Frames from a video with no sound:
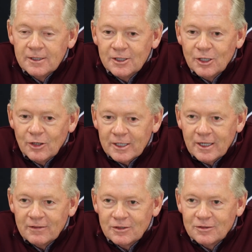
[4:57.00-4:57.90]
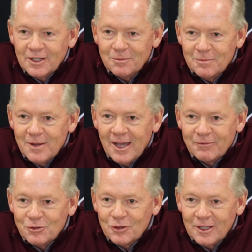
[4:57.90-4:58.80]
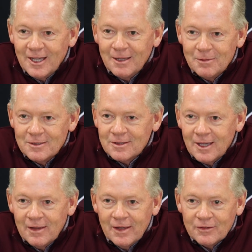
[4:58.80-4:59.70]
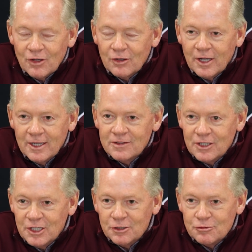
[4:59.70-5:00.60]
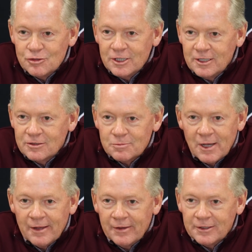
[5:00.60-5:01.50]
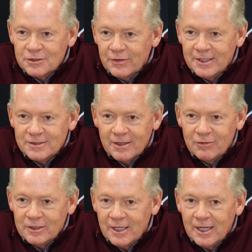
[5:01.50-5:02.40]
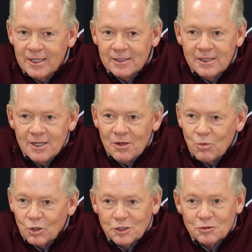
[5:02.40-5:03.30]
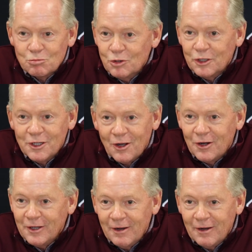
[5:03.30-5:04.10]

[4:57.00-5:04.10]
you know, like I said after the game, he's a guy that has all kinds of energy, smile on his face every day, works really hard